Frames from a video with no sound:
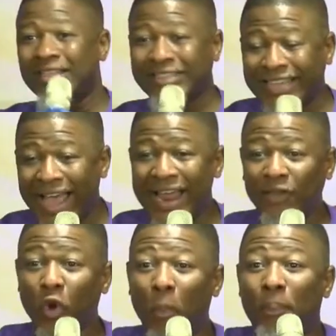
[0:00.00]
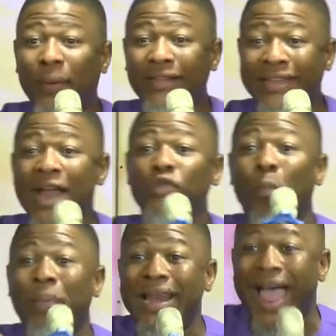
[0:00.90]
decided to pretend to
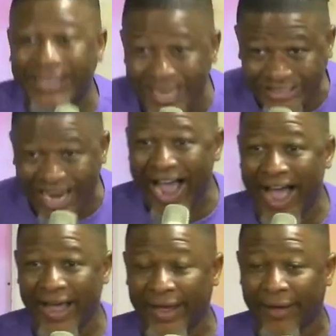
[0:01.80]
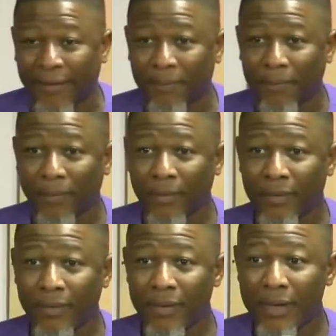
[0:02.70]
be like a child.
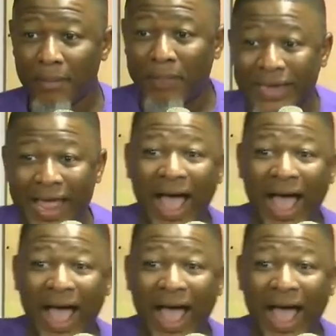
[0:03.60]
But they